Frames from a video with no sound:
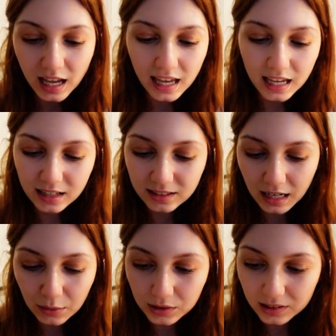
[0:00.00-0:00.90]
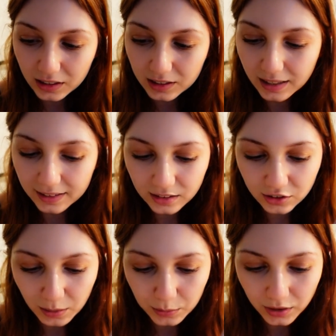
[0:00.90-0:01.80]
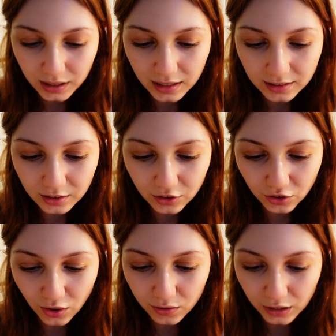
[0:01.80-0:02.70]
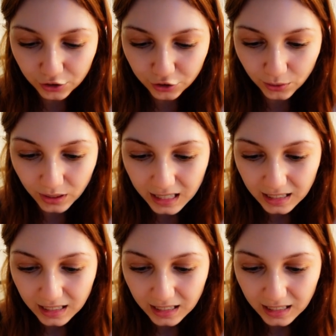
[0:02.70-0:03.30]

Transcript: And I will tell you guys a chapter, it is Jean Valjean